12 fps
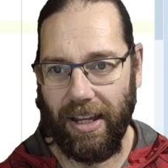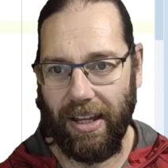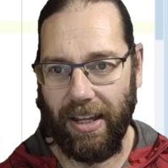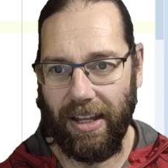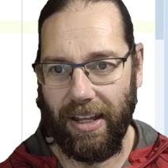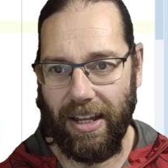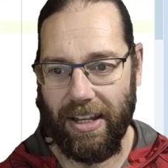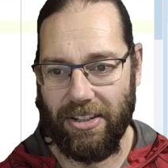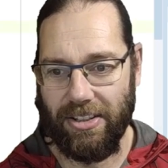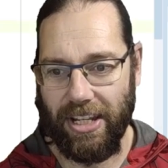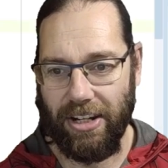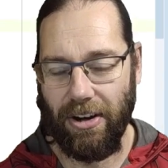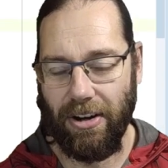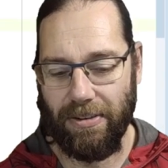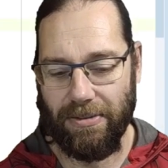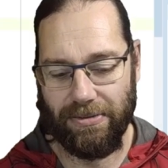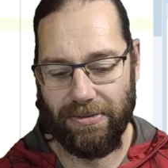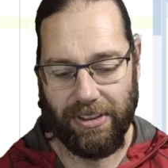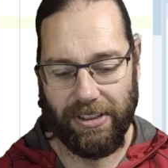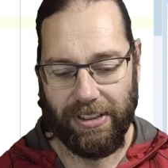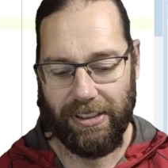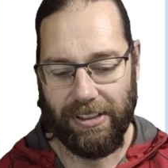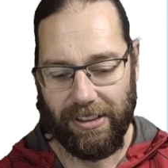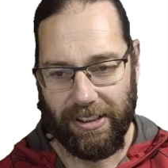instead of
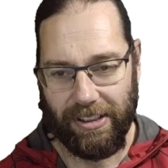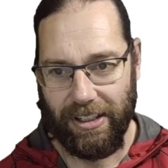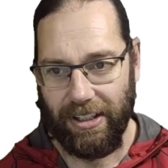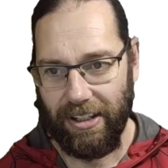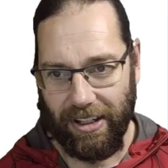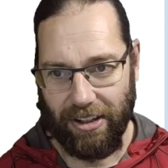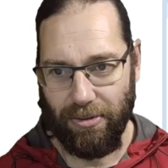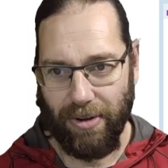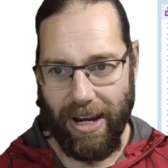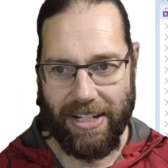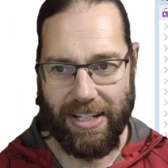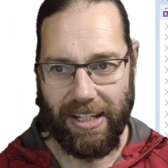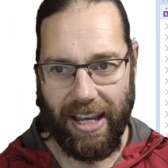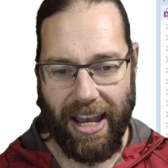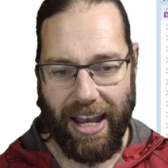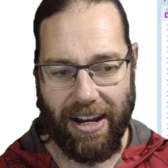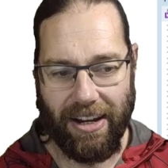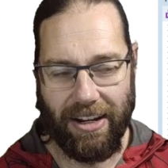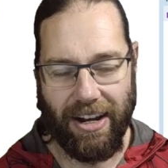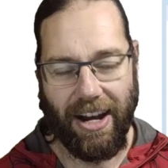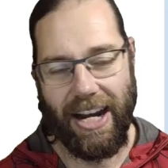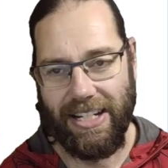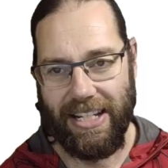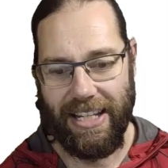creating our
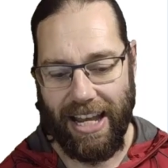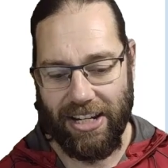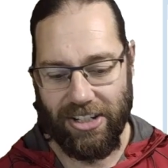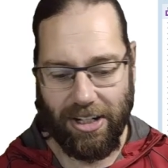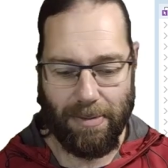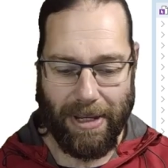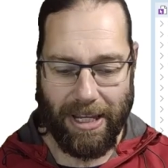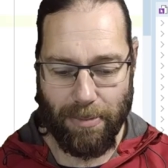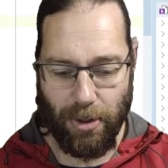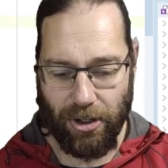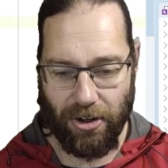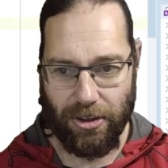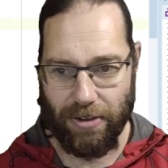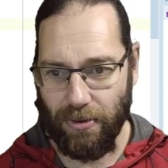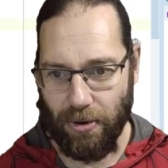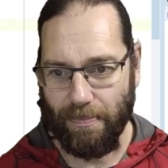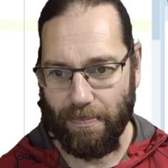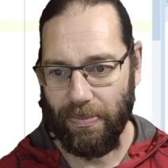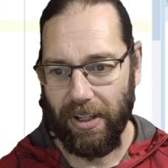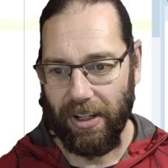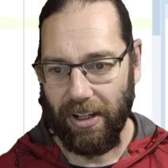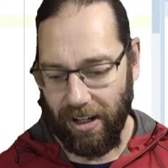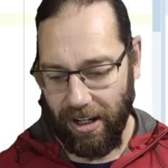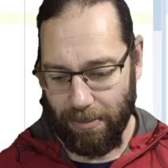ID HTTP component on the form,
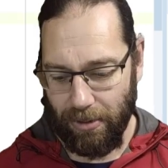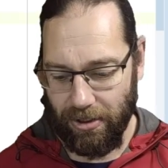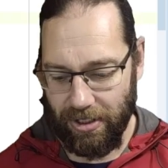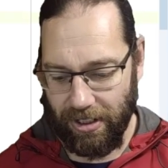I'm going to